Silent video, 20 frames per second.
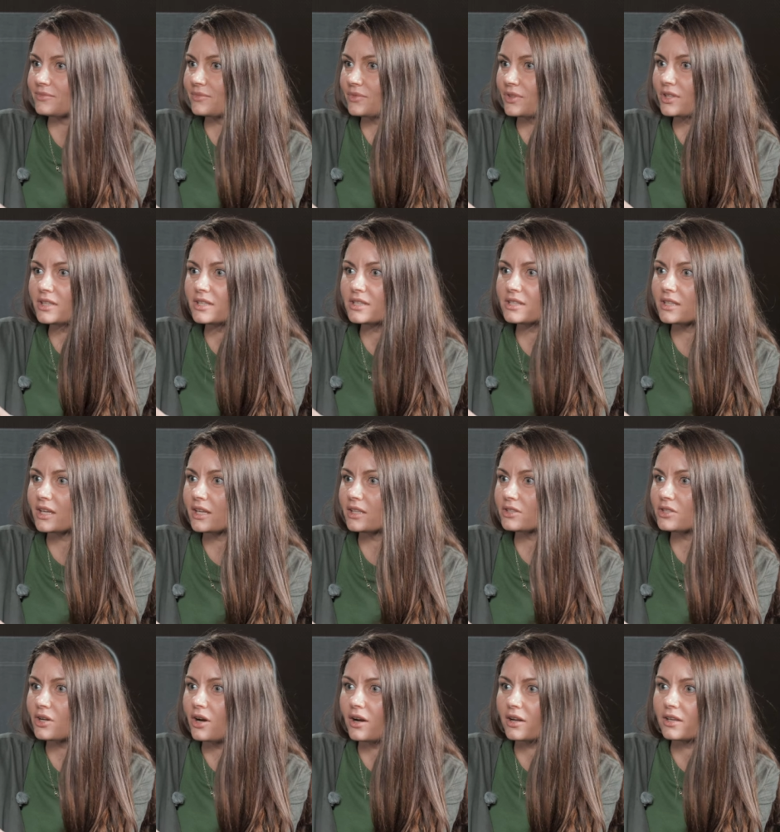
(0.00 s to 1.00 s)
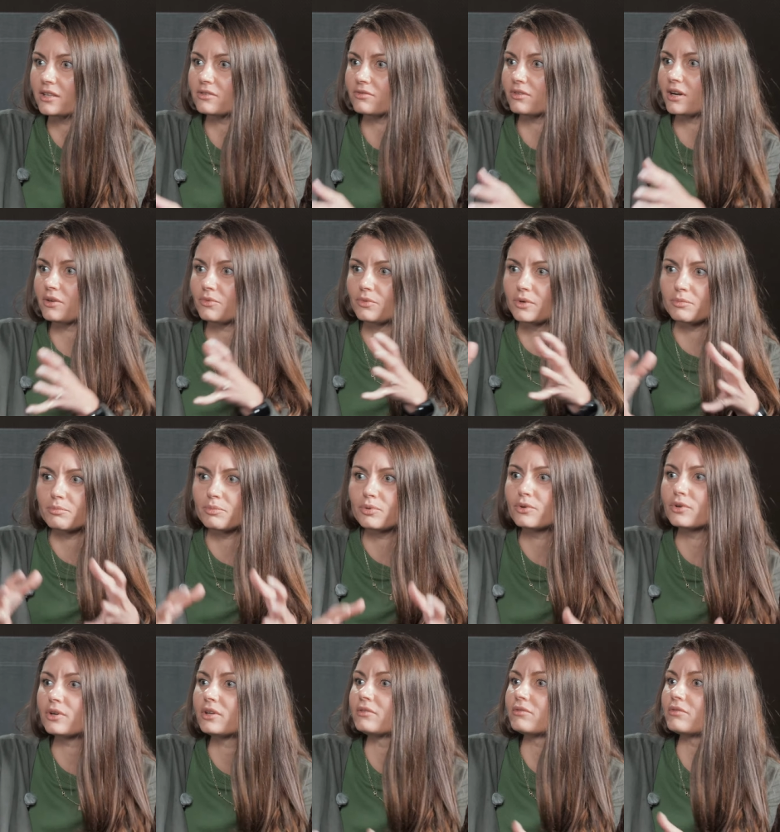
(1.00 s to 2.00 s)
real estate tokens, right? We're
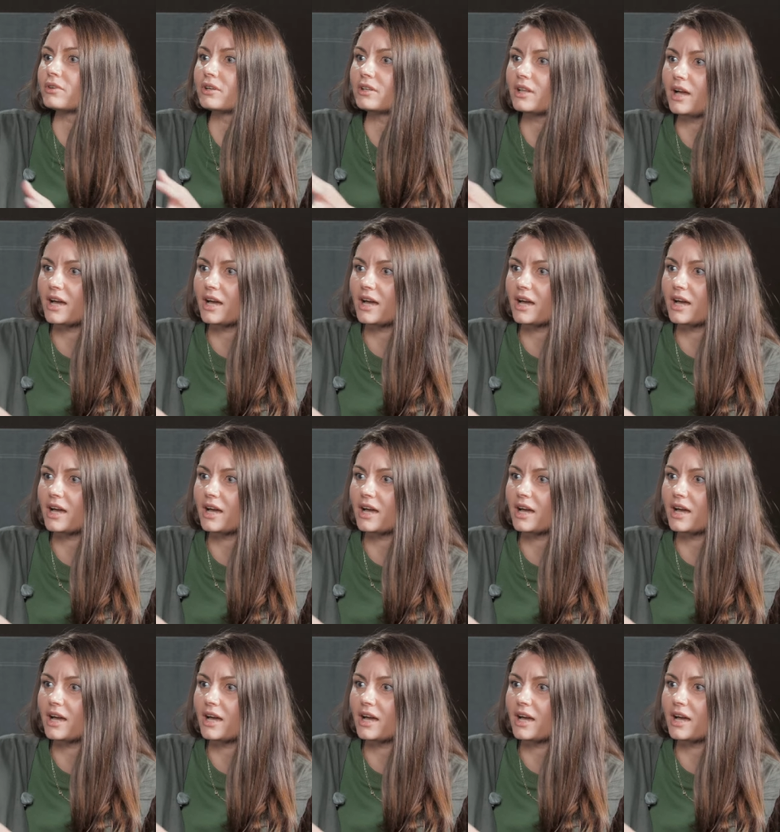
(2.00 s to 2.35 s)
putting real